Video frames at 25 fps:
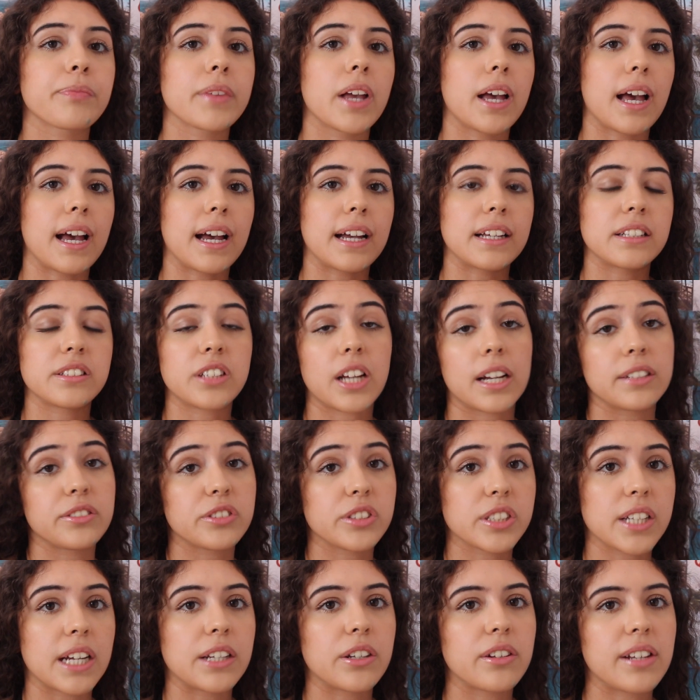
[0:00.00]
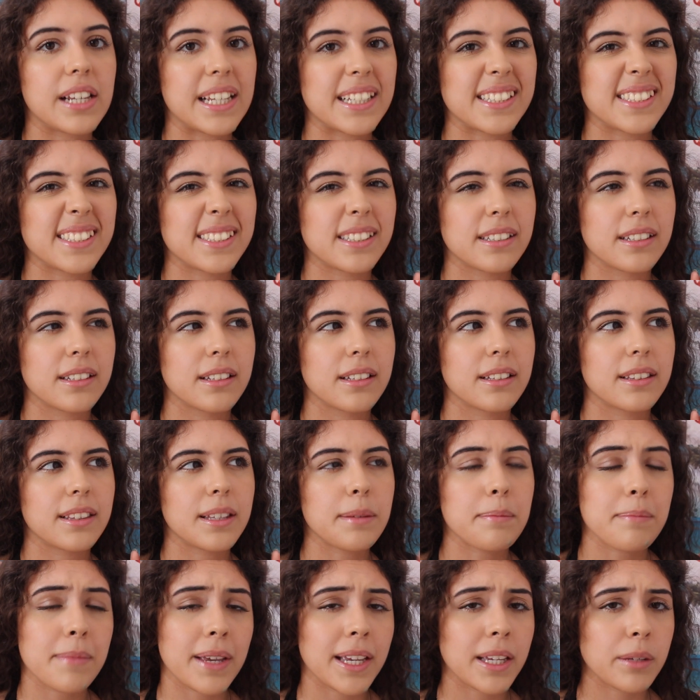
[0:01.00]
and I just kind of list the
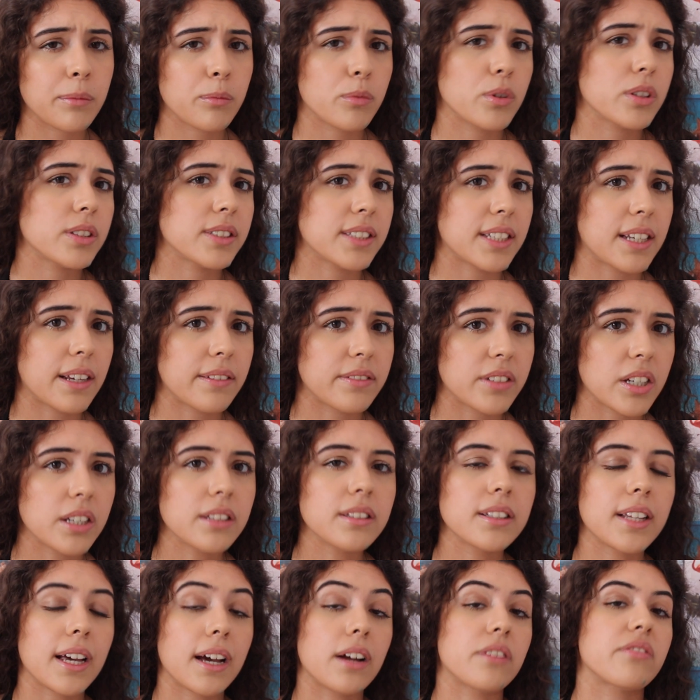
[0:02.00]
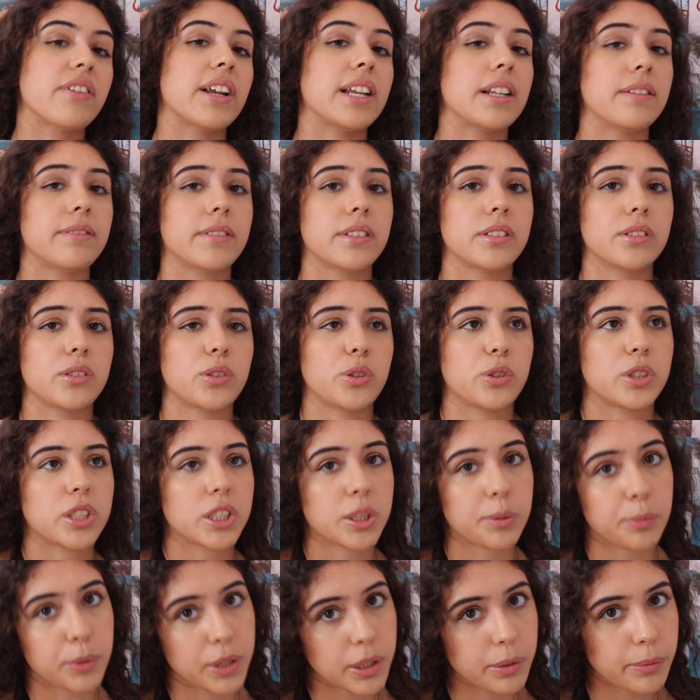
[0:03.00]
main ones that I've done that are relevant to a
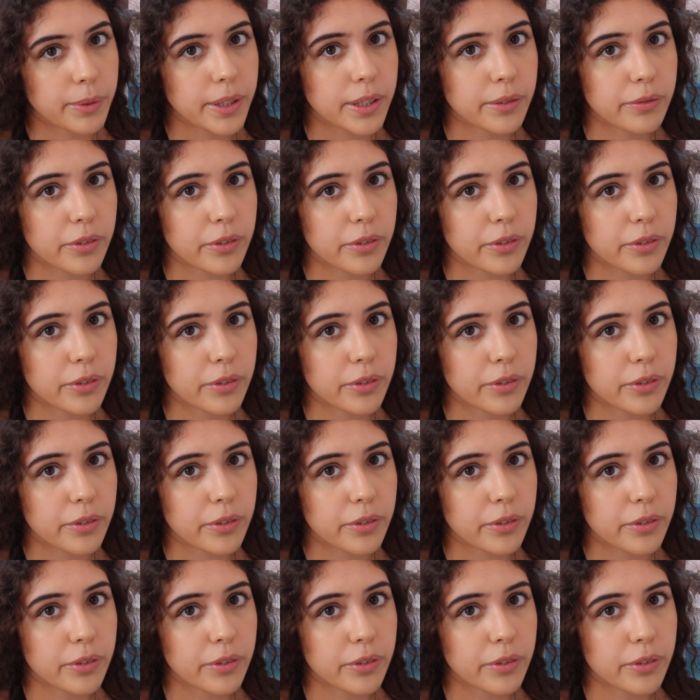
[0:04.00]
spring week,